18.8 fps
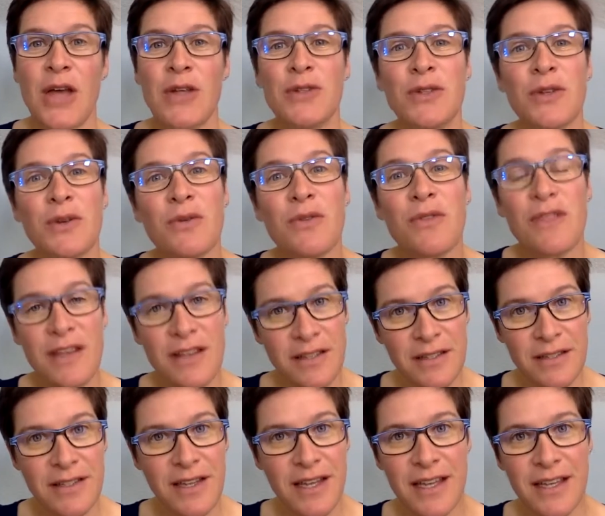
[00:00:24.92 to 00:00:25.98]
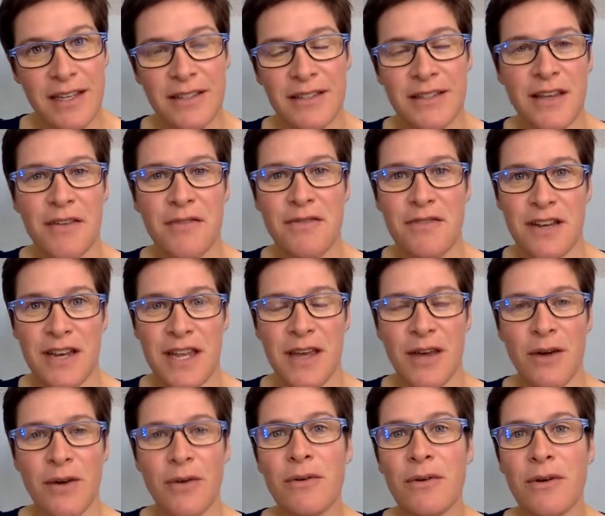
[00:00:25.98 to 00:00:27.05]
So this is a
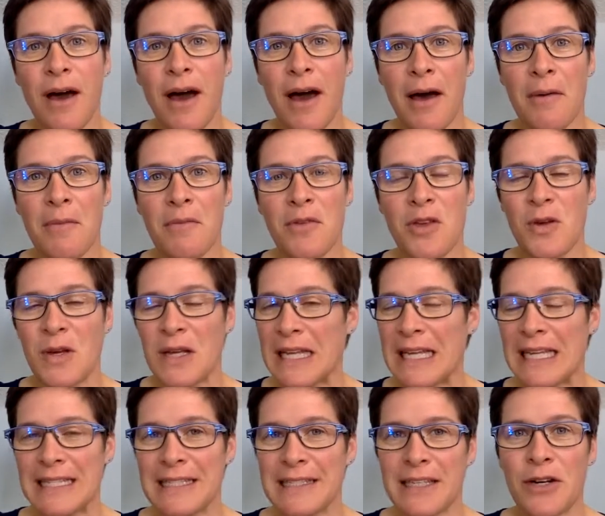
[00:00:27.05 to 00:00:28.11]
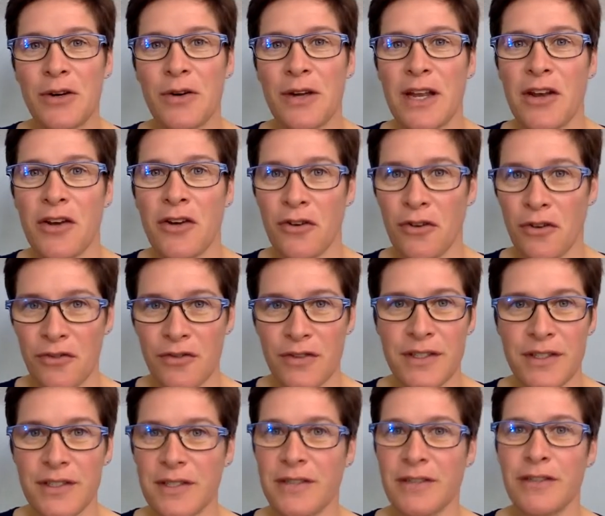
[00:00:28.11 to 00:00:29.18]
video. Um, you can consider it
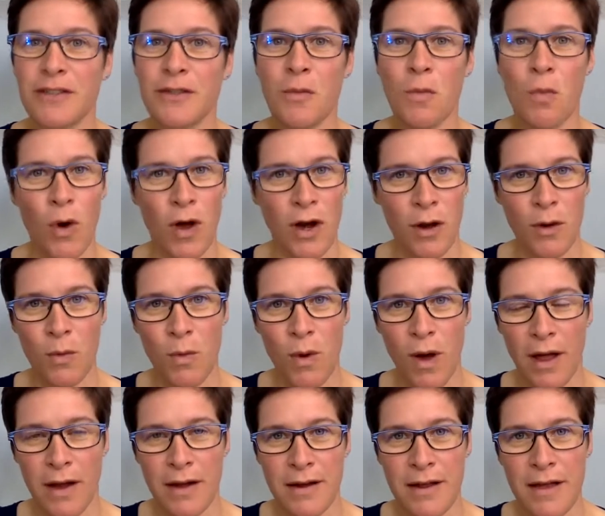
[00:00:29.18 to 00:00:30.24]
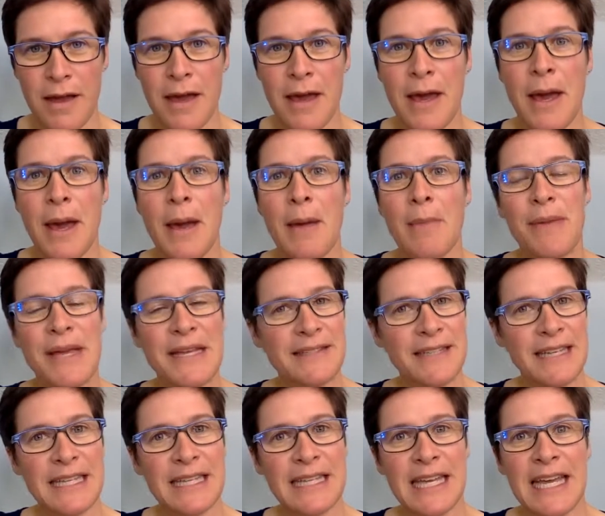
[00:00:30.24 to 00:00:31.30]
Nervous System one oh one.
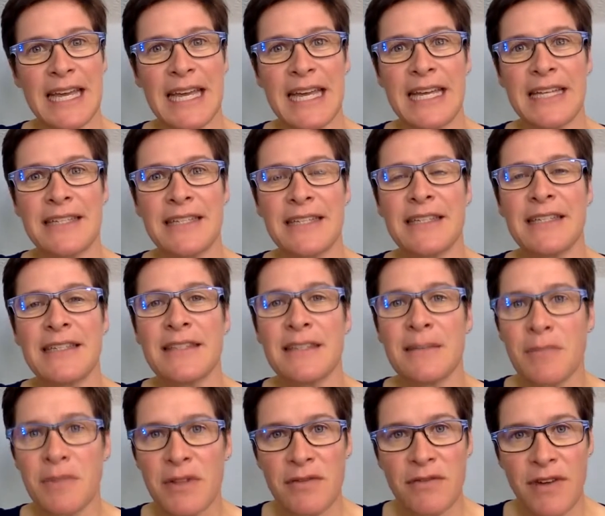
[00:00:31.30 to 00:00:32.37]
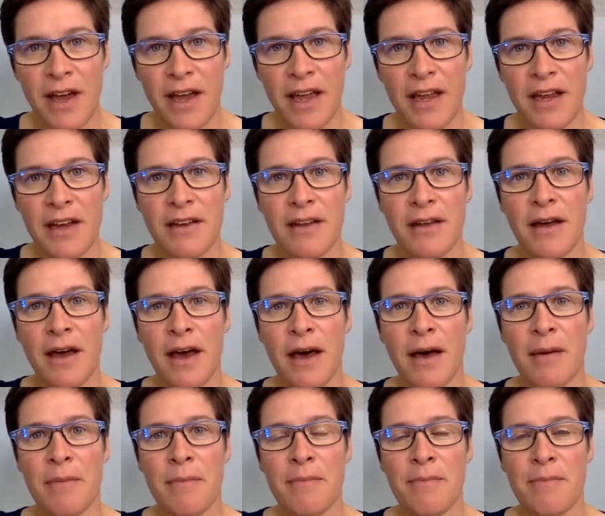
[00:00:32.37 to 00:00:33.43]
Basically, it's a simplified
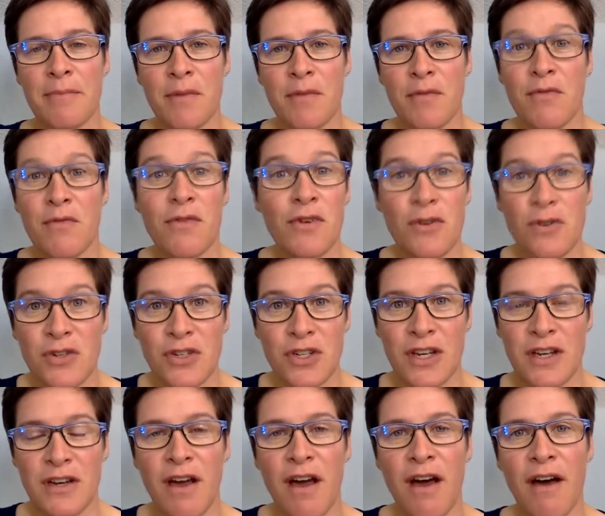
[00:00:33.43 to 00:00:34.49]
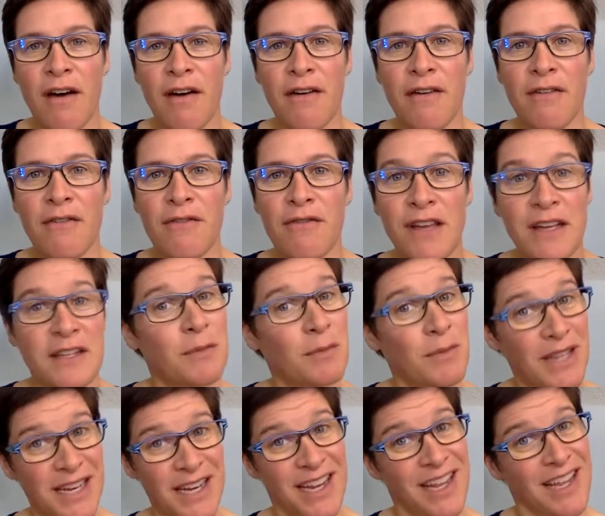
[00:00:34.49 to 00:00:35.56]
um, version of
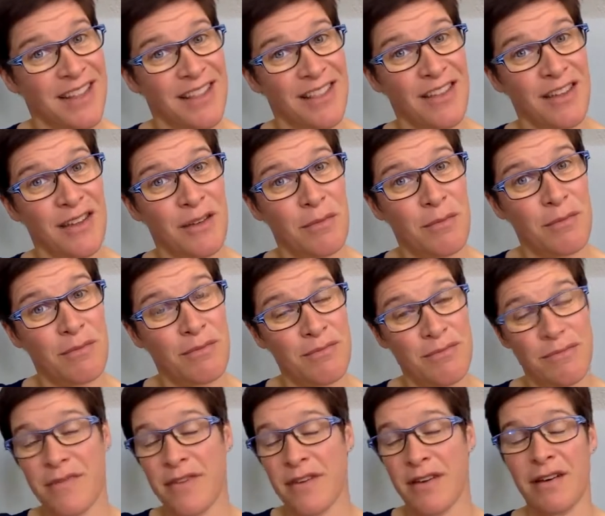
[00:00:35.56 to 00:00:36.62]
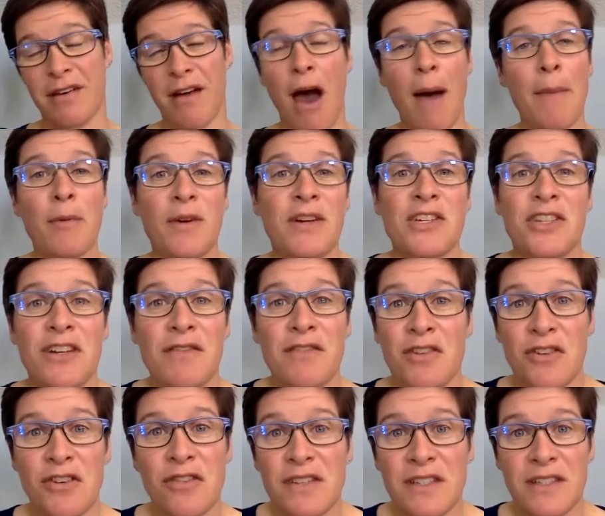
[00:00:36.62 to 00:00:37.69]
explaining the, the operation of the
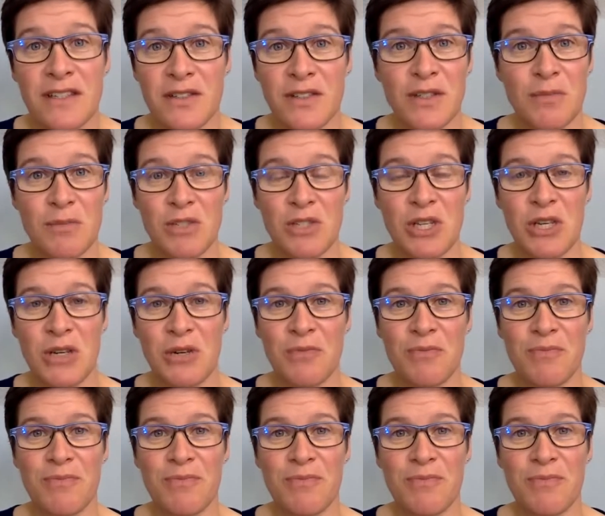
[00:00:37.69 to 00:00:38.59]
nervous system to you.